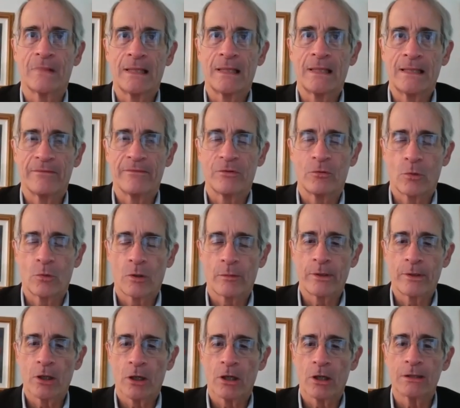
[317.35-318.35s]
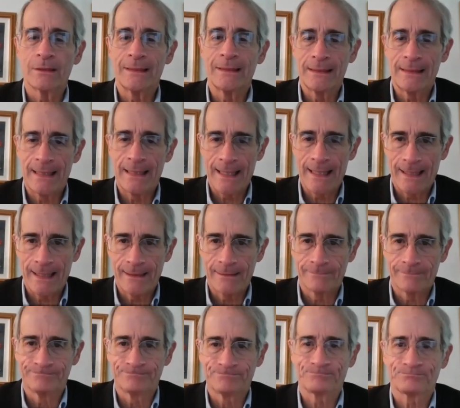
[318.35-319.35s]
given where we are today
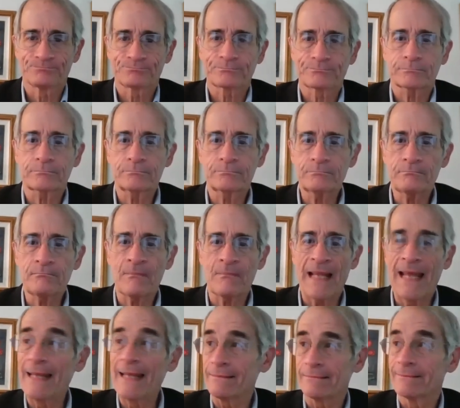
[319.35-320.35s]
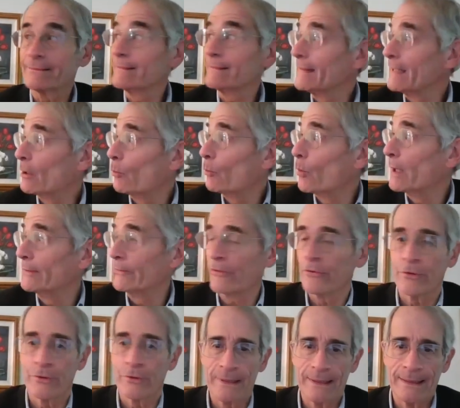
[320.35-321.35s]
at
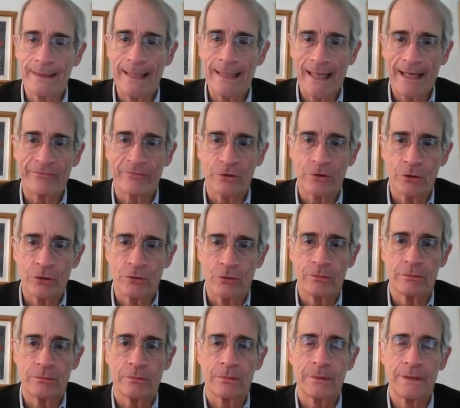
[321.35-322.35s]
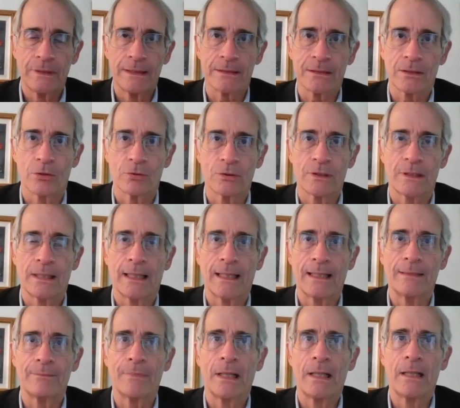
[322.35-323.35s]
1:30 in the afternoon East Coast
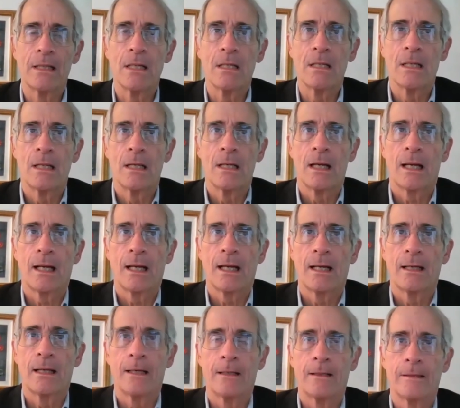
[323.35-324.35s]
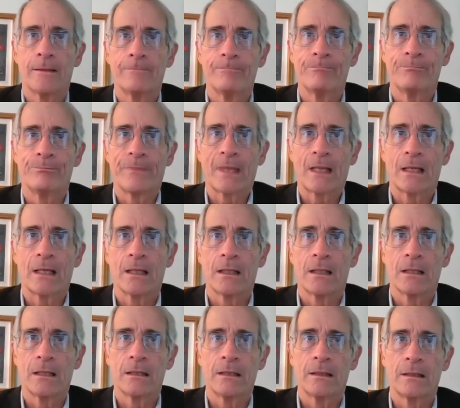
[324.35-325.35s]
time. Um,
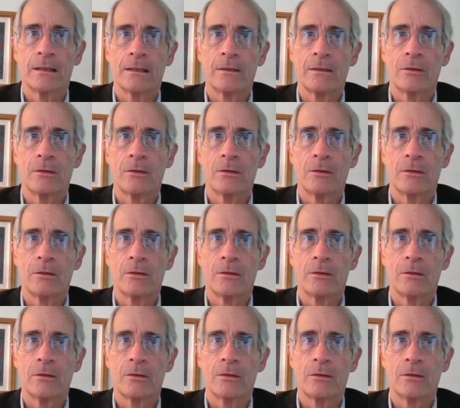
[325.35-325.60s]
uh,